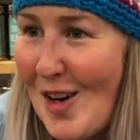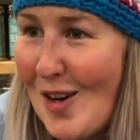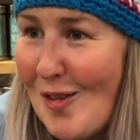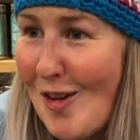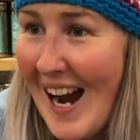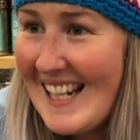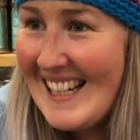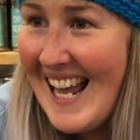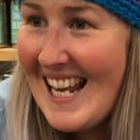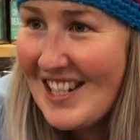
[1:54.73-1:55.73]
Right,
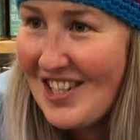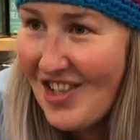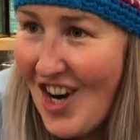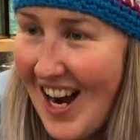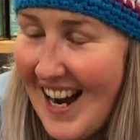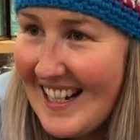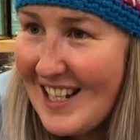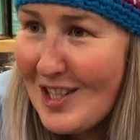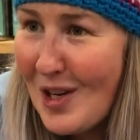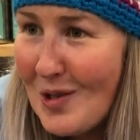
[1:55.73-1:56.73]
let's try
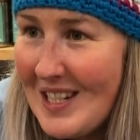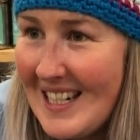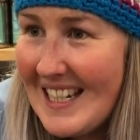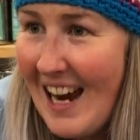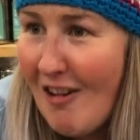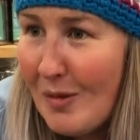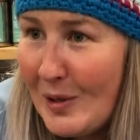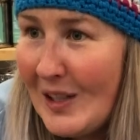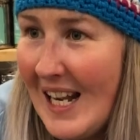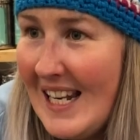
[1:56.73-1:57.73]
salted
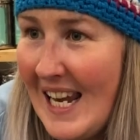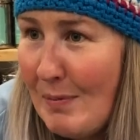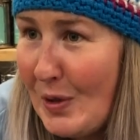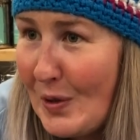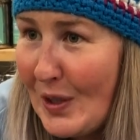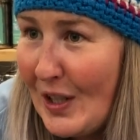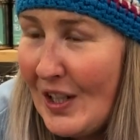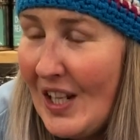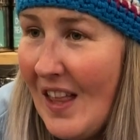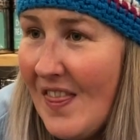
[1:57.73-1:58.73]
caramel
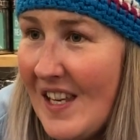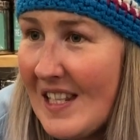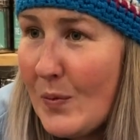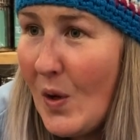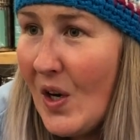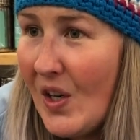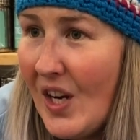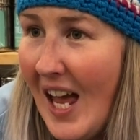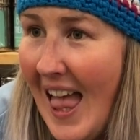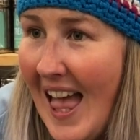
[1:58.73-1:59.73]
Lebkuchen. This one
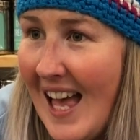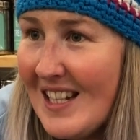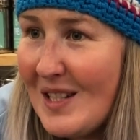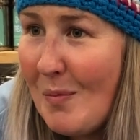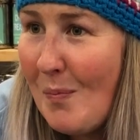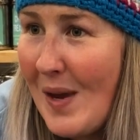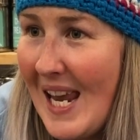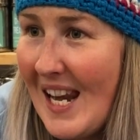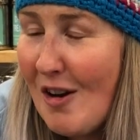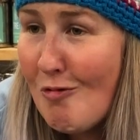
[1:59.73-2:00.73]
has
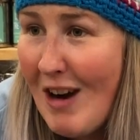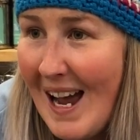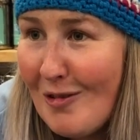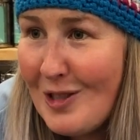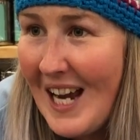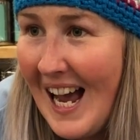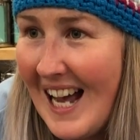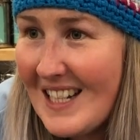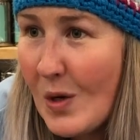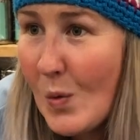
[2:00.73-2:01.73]
been around
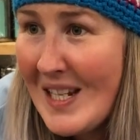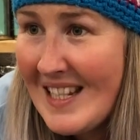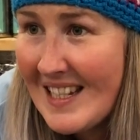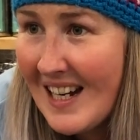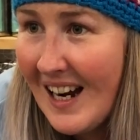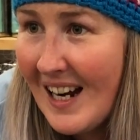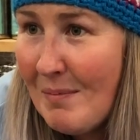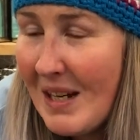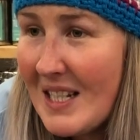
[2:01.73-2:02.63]
at winter time as